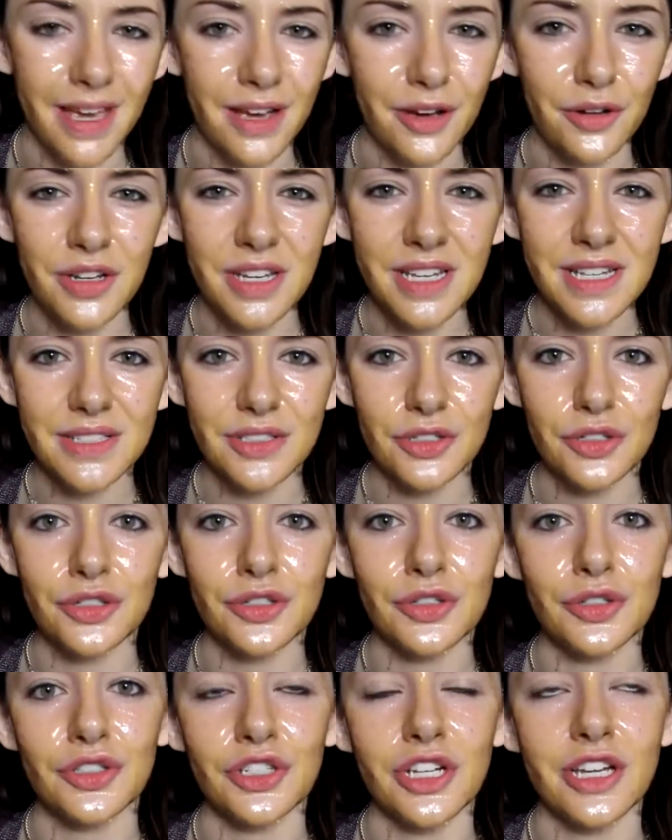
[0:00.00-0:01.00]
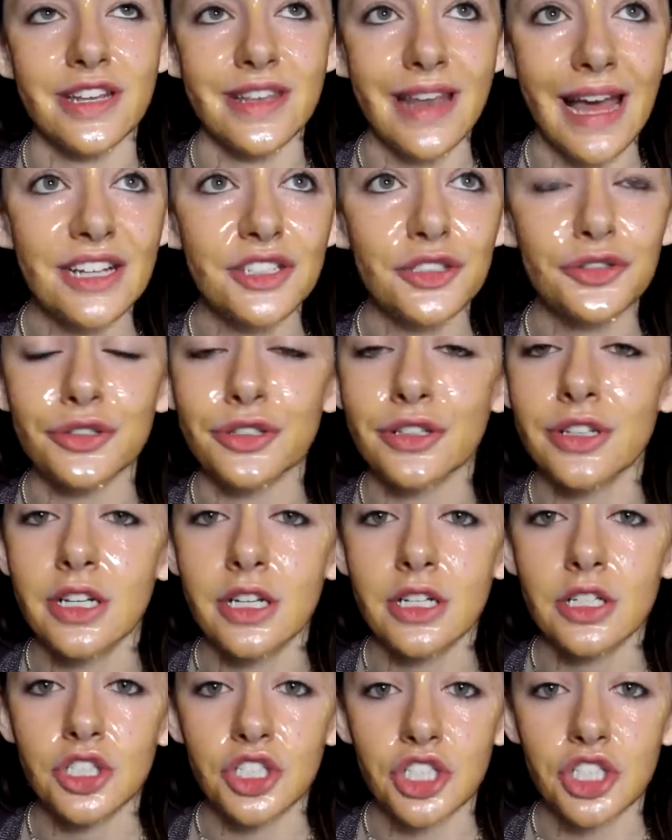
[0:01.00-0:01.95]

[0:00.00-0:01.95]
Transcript: yeah, honey is just such a natural,